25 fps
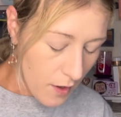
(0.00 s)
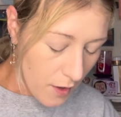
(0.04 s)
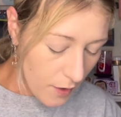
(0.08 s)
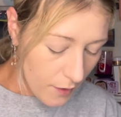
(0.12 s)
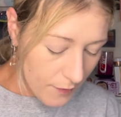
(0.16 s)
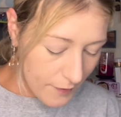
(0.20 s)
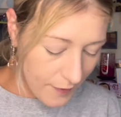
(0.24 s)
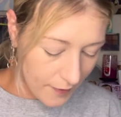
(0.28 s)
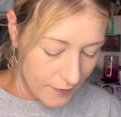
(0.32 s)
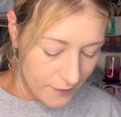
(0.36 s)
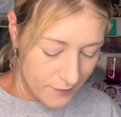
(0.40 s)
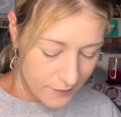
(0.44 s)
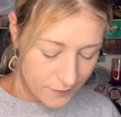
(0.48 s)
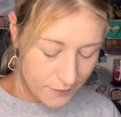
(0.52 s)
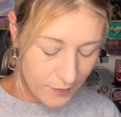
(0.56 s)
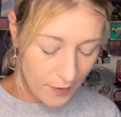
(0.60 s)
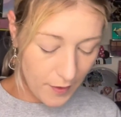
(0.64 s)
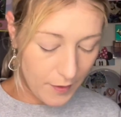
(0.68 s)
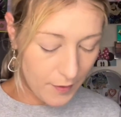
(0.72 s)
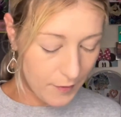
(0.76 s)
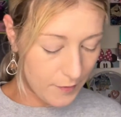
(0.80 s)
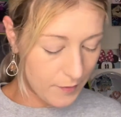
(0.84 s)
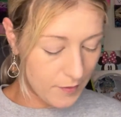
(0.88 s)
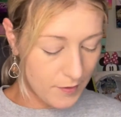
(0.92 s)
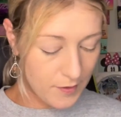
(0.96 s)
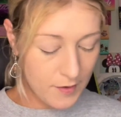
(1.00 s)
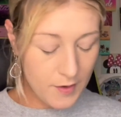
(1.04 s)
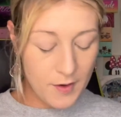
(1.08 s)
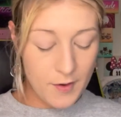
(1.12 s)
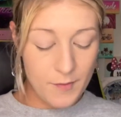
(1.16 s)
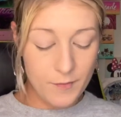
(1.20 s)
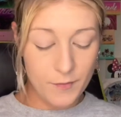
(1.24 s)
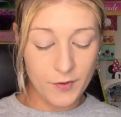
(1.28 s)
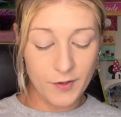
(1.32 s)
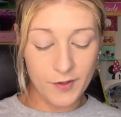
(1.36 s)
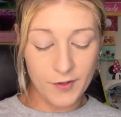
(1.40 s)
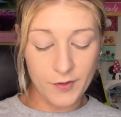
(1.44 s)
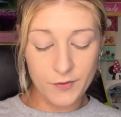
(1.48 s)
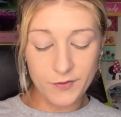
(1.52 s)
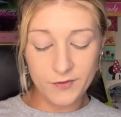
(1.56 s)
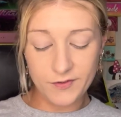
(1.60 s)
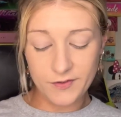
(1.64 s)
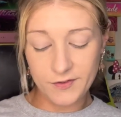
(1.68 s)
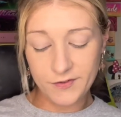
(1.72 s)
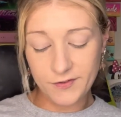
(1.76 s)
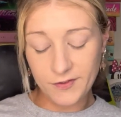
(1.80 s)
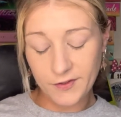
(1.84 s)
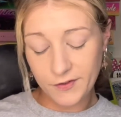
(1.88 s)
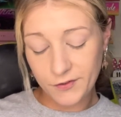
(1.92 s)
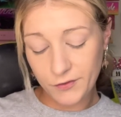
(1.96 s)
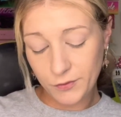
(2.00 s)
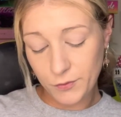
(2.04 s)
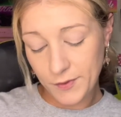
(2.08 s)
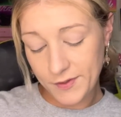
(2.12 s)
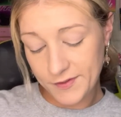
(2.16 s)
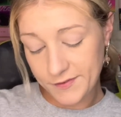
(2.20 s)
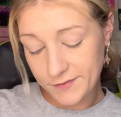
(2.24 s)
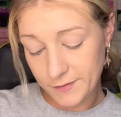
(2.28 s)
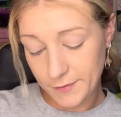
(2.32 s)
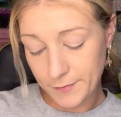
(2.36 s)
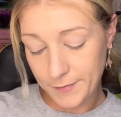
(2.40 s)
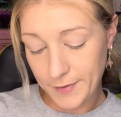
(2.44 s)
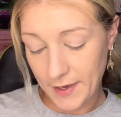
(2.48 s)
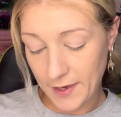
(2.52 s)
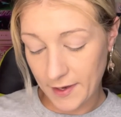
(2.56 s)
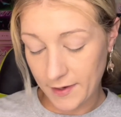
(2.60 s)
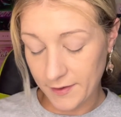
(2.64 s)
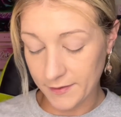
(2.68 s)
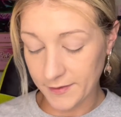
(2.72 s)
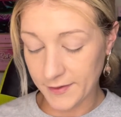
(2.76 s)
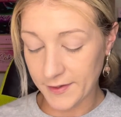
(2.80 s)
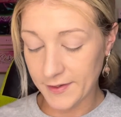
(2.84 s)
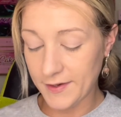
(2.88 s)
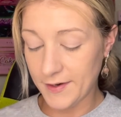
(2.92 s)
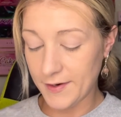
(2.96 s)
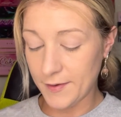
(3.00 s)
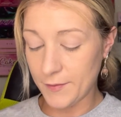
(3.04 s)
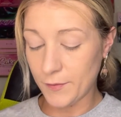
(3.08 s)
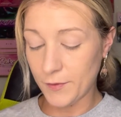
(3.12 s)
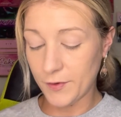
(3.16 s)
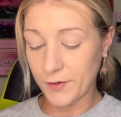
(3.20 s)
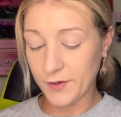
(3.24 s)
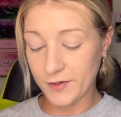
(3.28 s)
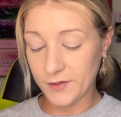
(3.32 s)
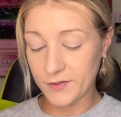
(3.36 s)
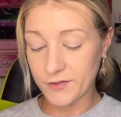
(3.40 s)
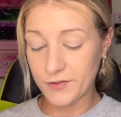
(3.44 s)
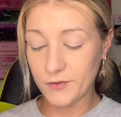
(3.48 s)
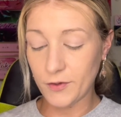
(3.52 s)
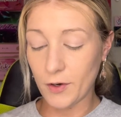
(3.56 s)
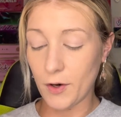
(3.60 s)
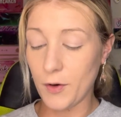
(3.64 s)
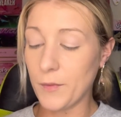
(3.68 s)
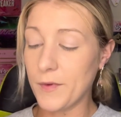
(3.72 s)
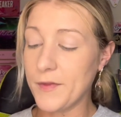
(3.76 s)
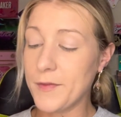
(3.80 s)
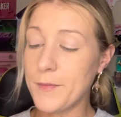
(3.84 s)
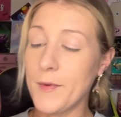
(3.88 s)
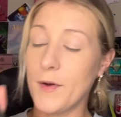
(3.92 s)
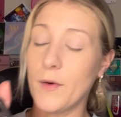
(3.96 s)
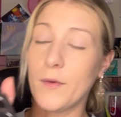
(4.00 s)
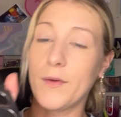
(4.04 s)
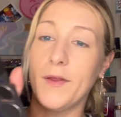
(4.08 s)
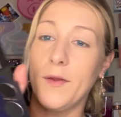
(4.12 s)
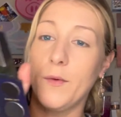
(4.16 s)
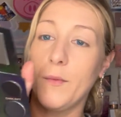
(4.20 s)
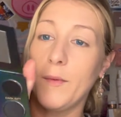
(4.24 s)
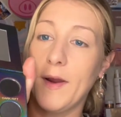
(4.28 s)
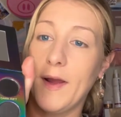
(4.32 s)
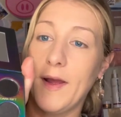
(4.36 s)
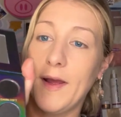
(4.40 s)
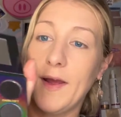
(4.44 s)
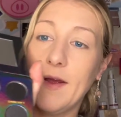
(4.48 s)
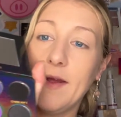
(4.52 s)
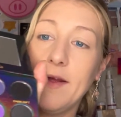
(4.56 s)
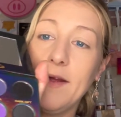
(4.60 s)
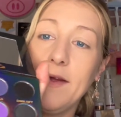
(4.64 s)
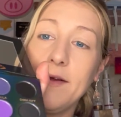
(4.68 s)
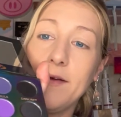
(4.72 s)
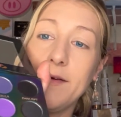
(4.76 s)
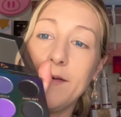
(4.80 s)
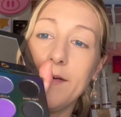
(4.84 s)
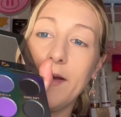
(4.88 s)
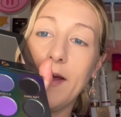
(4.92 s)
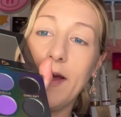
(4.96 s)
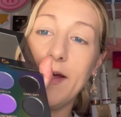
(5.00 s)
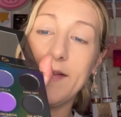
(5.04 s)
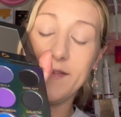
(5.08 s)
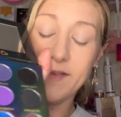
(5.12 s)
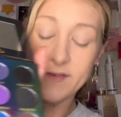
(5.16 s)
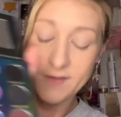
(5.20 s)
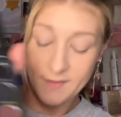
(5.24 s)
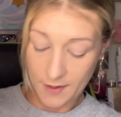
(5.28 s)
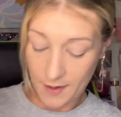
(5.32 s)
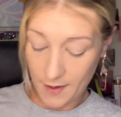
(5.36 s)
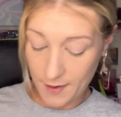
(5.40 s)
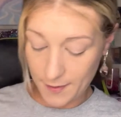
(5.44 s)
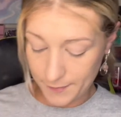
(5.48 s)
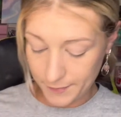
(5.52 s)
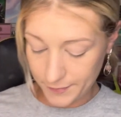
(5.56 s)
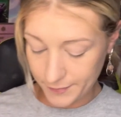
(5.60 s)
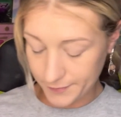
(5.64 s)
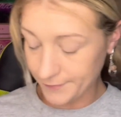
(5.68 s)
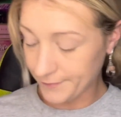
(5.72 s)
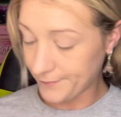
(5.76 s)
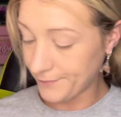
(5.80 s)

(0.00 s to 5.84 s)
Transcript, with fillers: Okay, so I'm gonna use this Exquisite palette and we're gonna start with Milky Way at the top.